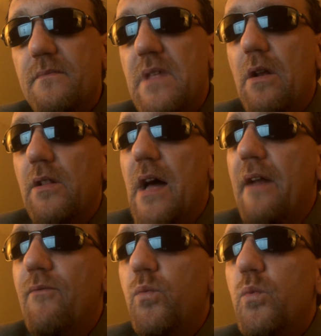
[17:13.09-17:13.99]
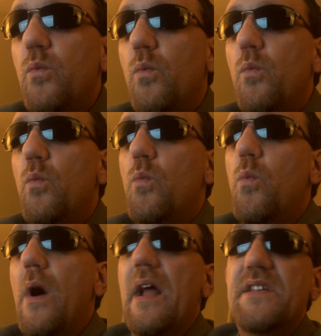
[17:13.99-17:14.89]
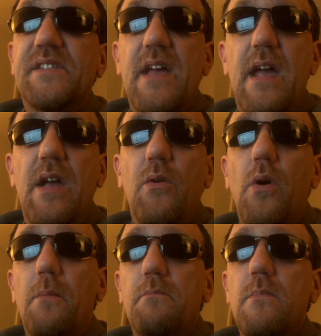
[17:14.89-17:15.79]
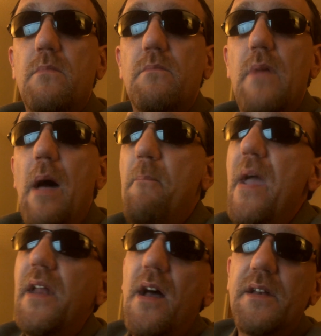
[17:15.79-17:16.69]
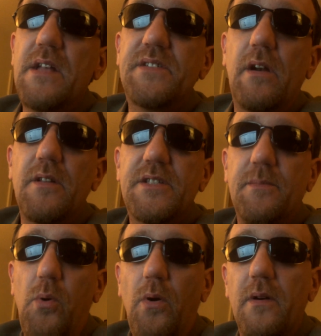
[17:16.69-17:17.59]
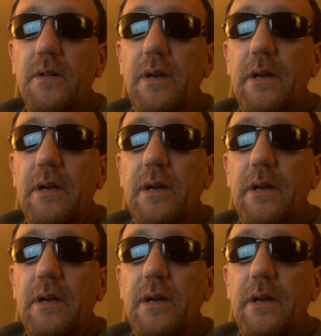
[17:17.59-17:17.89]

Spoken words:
A lot of what I say, or I may not necessarily support,